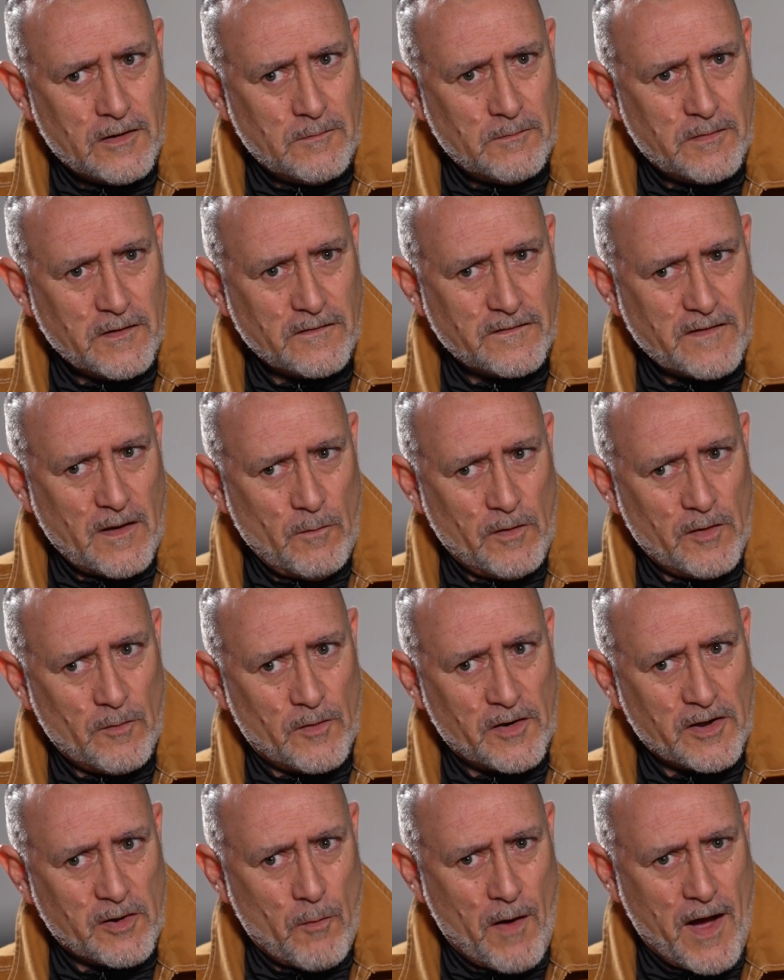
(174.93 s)
Because then when I
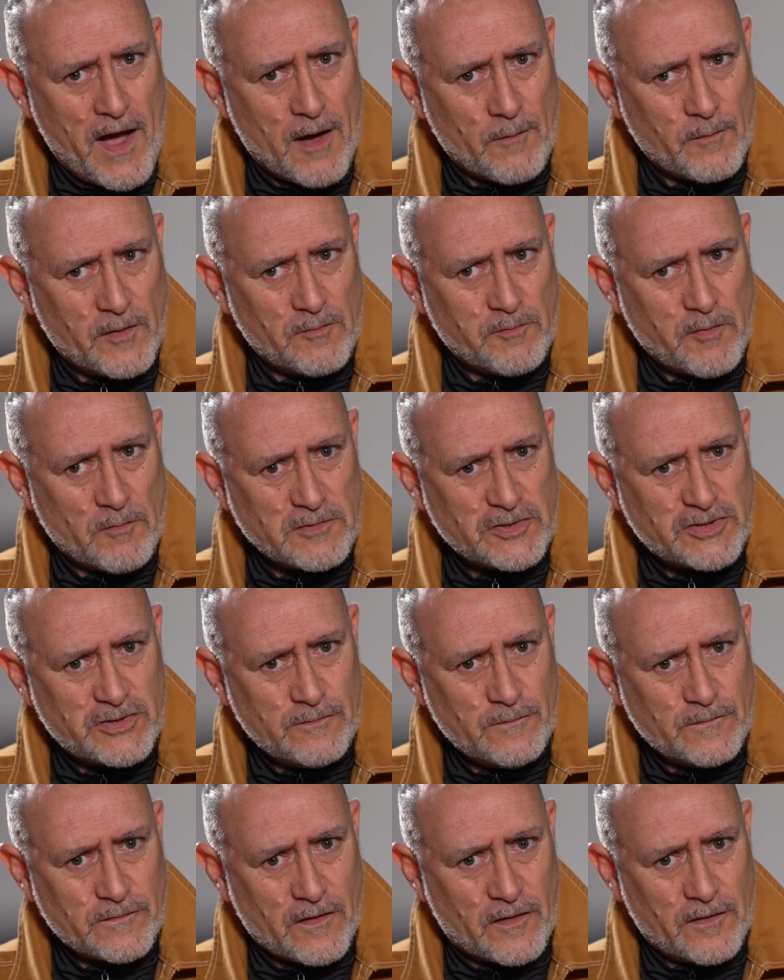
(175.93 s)
want to go out, I'm going to put my
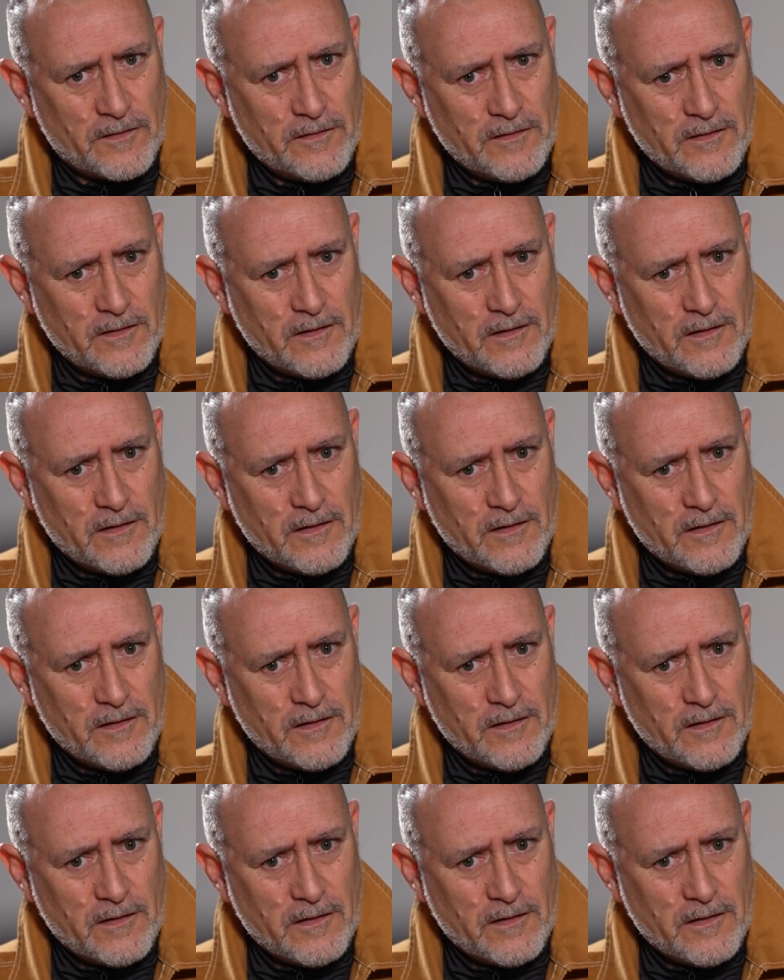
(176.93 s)
shoes on.